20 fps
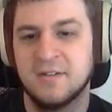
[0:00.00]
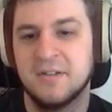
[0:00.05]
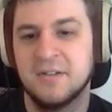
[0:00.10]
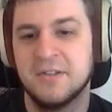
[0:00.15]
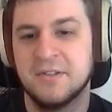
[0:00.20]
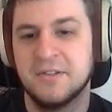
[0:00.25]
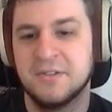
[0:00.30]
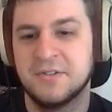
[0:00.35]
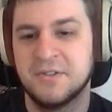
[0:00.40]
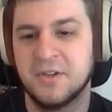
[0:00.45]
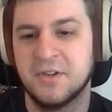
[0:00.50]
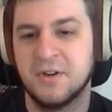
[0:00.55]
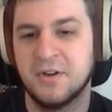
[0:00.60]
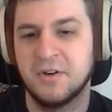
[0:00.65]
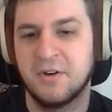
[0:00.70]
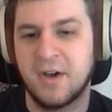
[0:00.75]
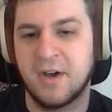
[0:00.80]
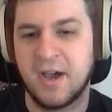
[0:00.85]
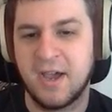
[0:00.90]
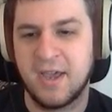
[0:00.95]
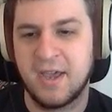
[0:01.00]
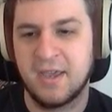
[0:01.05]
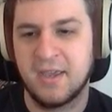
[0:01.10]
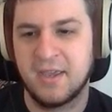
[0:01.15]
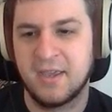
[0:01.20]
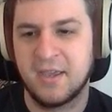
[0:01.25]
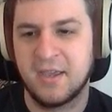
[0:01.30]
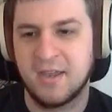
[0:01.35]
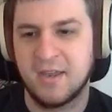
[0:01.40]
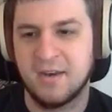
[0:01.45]
So I
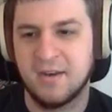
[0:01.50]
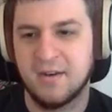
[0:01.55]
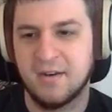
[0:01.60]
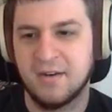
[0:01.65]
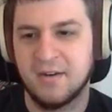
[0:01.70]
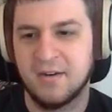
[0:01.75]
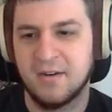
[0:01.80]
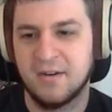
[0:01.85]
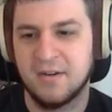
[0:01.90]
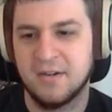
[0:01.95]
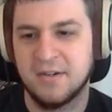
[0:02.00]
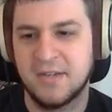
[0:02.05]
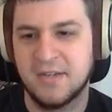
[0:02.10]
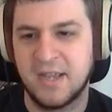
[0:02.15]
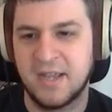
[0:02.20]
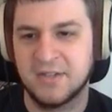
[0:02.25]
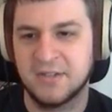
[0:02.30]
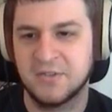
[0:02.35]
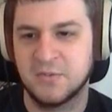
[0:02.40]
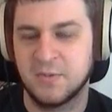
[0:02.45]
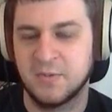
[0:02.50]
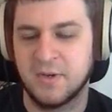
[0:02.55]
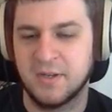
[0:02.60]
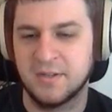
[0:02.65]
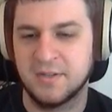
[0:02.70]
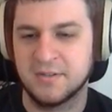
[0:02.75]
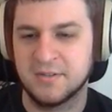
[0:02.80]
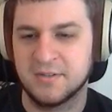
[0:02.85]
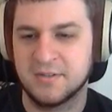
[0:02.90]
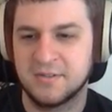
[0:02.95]
get Dan's
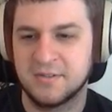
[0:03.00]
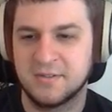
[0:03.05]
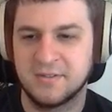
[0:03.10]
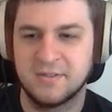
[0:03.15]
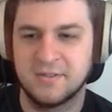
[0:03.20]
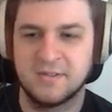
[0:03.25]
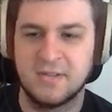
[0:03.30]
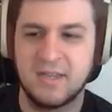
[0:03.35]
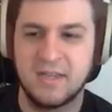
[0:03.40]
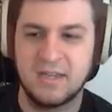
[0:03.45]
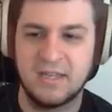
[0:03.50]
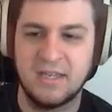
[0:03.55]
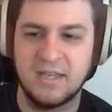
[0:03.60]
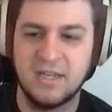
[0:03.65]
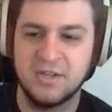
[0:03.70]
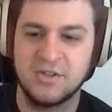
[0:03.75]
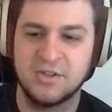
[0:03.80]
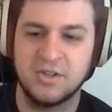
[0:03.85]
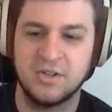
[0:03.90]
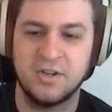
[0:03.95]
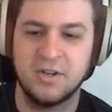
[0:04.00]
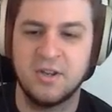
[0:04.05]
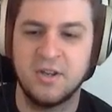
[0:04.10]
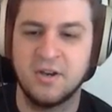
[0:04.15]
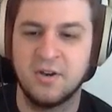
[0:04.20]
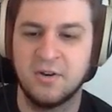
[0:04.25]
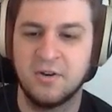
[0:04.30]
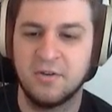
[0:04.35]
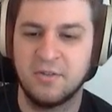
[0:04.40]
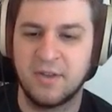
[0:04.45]
ones, and he should
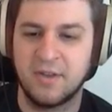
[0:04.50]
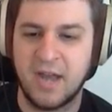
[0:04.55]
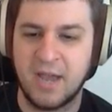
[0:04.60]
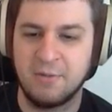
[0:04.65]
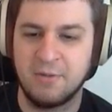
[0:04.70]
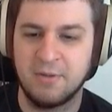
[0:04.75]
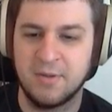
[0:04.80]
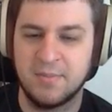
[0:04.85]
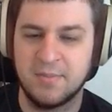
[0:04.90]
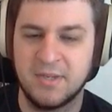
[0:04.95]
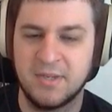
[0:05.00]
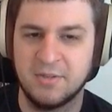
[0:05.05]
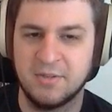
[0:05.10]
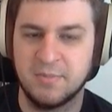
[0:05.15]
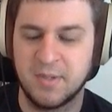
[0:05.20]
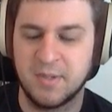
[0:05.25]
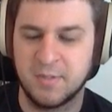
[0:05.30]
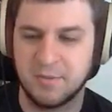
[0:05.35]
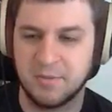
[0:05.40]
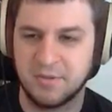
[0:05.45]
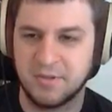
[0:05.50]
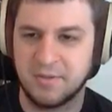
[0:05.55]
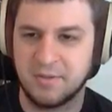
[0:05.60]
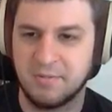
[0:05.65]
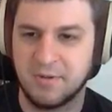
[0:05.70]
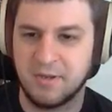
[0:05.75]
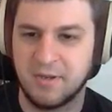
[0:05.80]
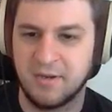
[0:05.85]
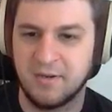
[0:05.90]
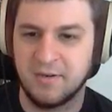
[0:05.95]
know that I wouldn't be duping
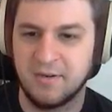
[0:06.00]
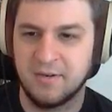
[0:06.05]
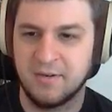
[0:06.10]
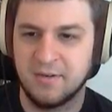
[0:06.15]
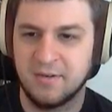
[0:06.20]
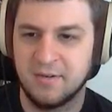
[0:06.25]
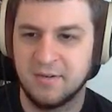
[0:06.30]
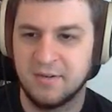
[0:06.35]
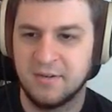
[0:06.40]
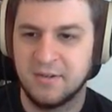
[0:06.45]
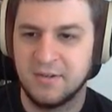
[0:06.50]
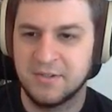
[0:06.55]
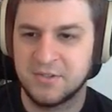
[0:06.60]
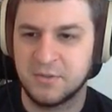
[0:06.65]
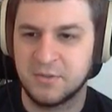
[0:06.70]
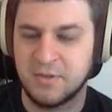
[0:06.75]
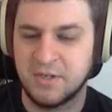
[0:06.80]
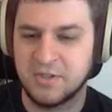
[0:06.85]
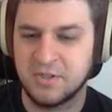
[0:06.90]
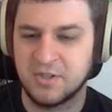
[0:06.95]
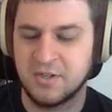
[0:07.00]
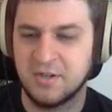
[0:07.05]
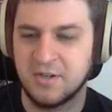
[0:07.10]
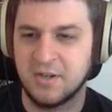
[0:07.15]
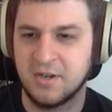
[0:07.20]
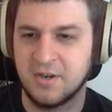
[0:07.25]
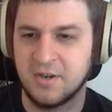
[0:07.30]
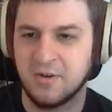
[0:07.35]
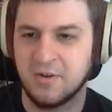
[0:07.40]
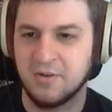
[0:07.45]
multi-1. So he should
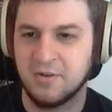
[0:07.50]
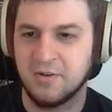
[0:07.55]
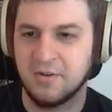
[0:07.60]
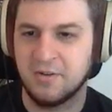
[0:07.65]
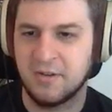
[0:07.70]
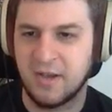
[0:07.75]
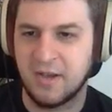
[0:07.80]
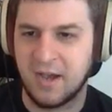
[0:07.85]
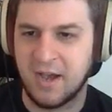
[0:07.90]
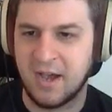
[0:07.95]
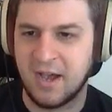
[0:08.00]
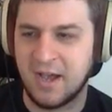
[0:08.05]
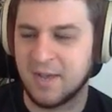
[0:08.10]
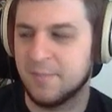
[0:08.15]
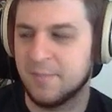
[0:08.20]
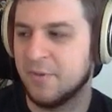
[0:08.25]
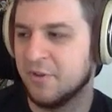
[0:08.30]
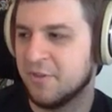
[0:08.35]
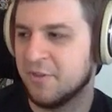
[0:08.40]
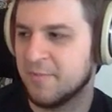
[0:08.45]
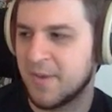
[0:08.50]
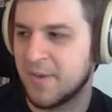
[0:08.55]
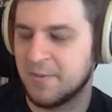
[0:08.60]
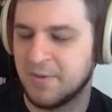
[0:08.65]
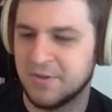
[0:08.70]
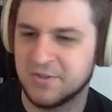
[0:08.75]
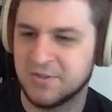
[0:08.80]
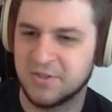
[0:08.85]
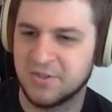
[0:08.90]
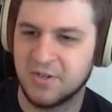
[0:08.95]
know, aha, both of my
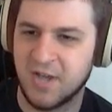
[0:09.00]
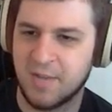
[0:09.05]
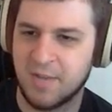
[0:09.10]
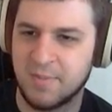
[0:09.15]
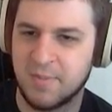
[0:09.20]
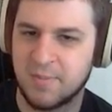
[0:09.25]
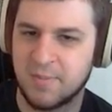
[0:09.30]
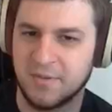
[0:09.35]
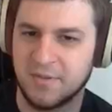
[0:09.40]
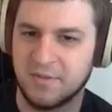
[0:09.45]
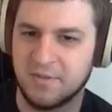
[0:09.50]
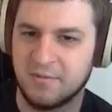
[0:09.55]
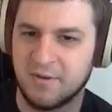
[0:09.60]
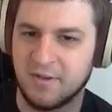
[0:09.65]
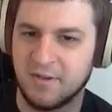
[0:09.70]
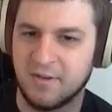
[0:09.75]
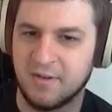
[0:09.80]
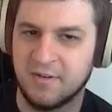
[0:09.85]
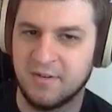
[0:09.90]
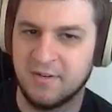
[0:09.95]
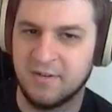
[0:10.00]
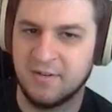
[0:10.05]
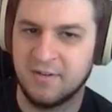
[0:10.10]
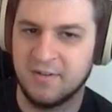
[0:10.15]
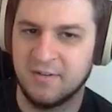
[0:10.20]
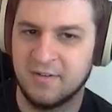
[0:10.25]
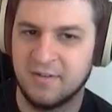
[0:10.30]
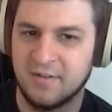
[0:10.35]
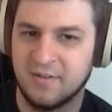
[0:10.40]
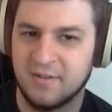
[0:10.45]
ones should not be multi-1.
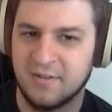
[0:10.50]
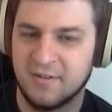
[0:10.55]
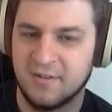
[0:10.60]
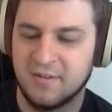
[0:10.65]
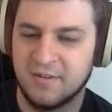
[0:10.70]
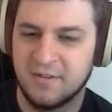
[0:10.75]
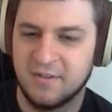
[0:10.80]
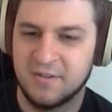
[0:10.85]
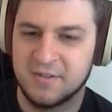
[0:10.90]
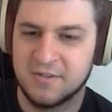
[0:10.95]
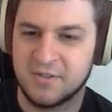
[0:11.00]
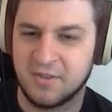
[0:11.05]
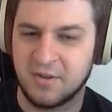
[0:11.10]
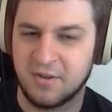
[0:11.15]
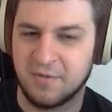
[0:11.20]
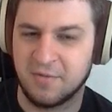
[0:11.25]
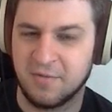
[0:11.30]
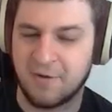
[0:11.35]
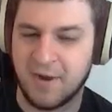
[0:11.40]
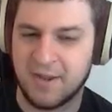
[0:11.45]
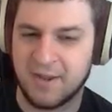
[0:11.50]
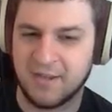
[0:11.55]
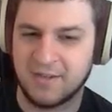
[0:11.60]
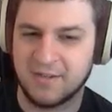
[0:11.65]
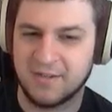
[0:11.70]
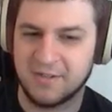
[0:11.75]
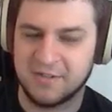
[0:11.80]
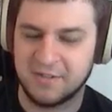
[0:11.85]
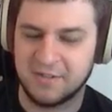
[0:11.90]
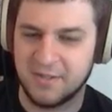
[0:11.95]
So therefore I can
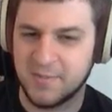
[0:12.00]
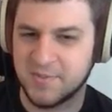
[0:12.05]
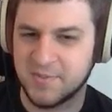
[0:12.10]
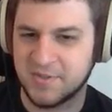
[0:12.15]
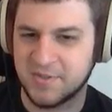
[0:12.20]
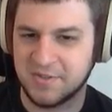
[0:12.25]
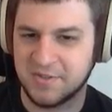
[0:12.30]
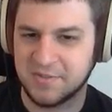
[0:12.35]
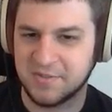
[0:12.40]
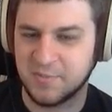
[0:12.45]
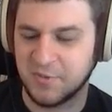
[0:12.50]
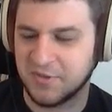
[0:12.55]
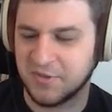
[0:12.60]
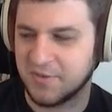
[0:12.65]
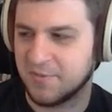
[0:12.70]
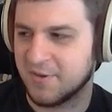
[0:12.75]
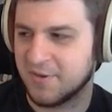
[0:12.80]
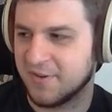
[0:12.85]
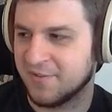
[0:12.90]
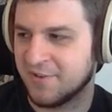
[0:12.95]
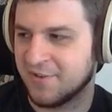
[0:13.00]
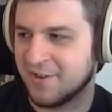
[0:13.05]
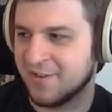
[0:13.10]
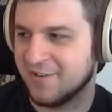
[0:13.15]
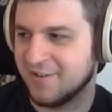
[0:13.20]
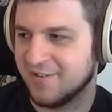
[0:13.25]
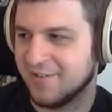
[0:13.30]
touch Libster's multi-1, right?